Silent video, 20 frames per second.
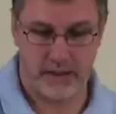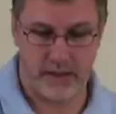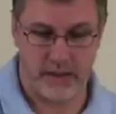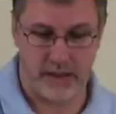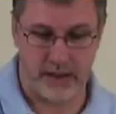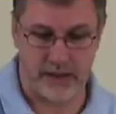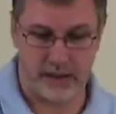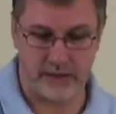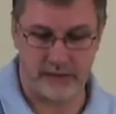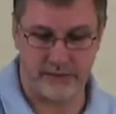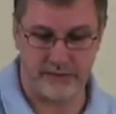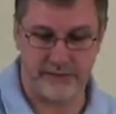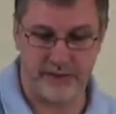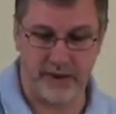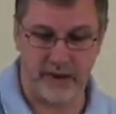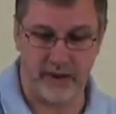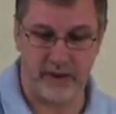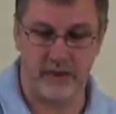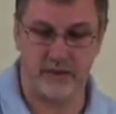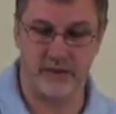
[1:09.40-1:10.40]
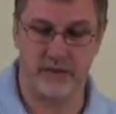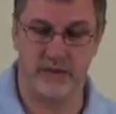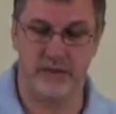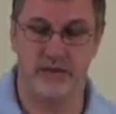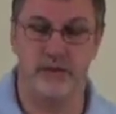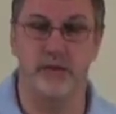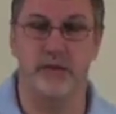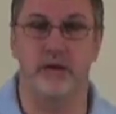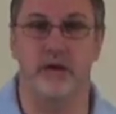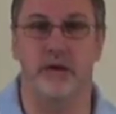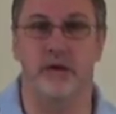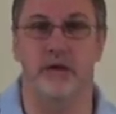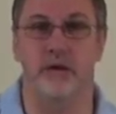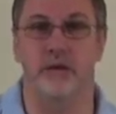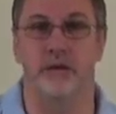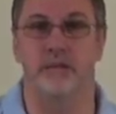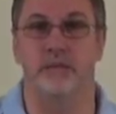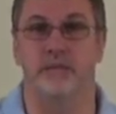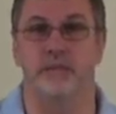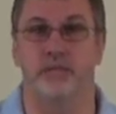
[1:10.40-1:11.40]
and you find
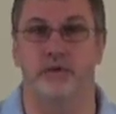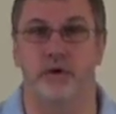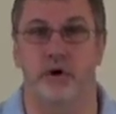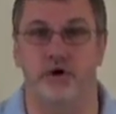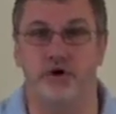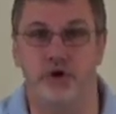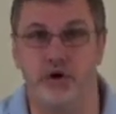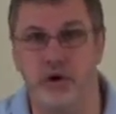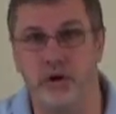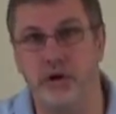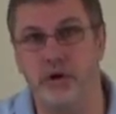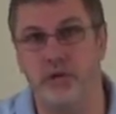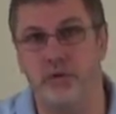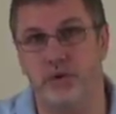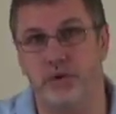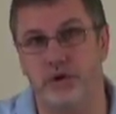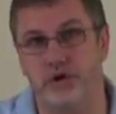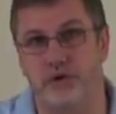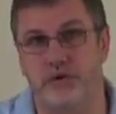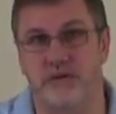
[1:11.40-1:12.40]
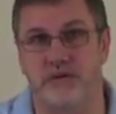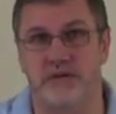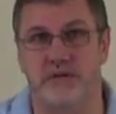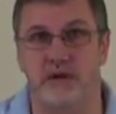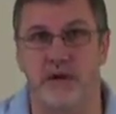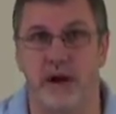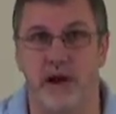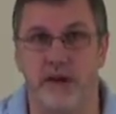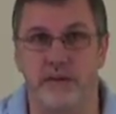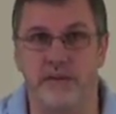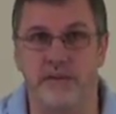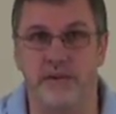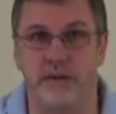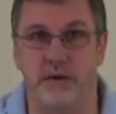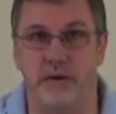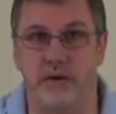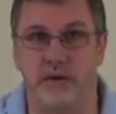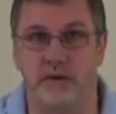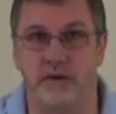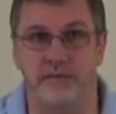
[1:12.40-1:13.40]
a brochure which describes
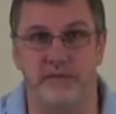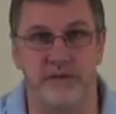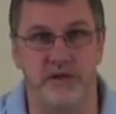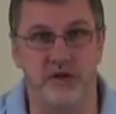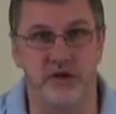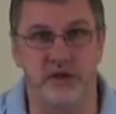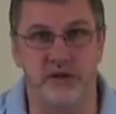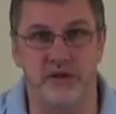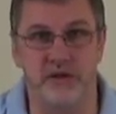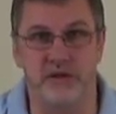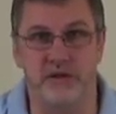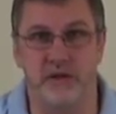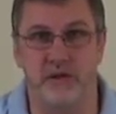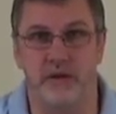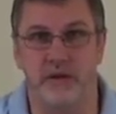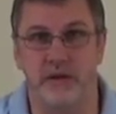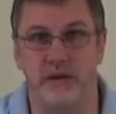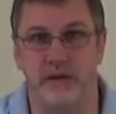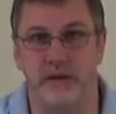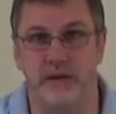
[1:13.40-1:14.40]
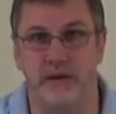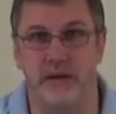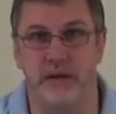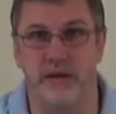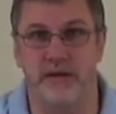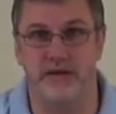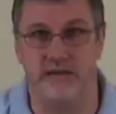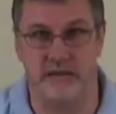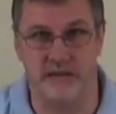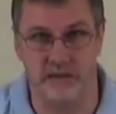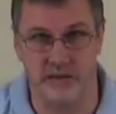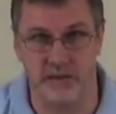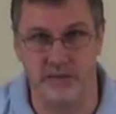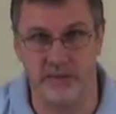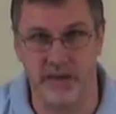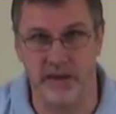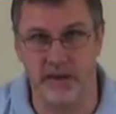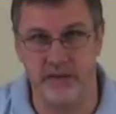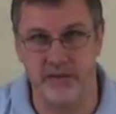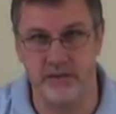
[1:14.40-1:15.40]
all the features, the accessory
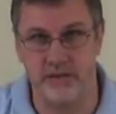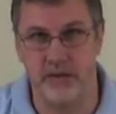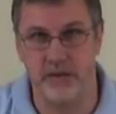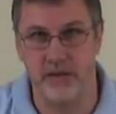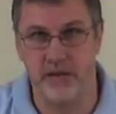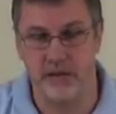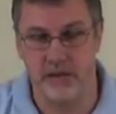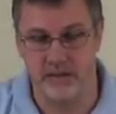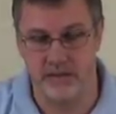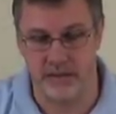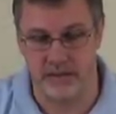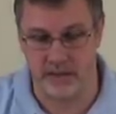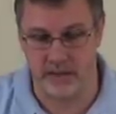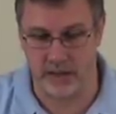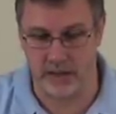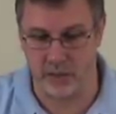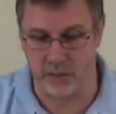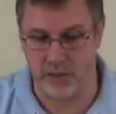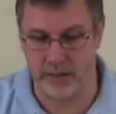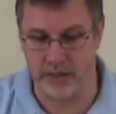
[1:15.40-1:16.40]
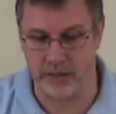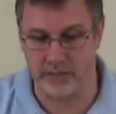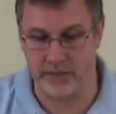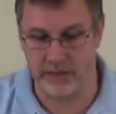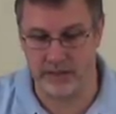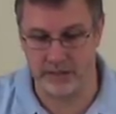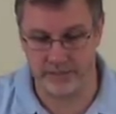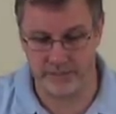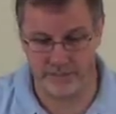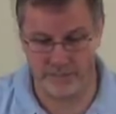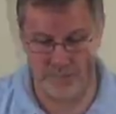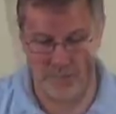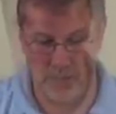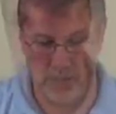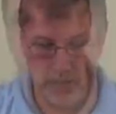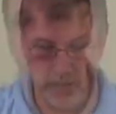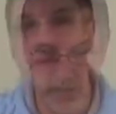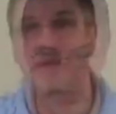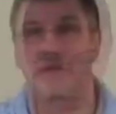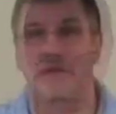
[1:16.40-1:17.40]
parts that are available.
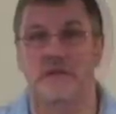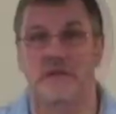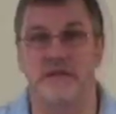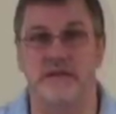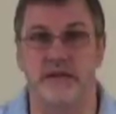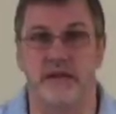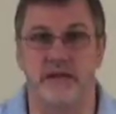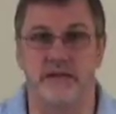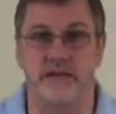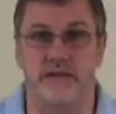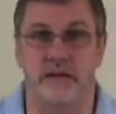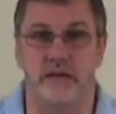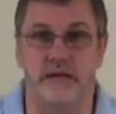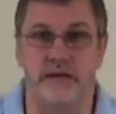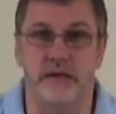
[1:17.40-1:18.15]
This headset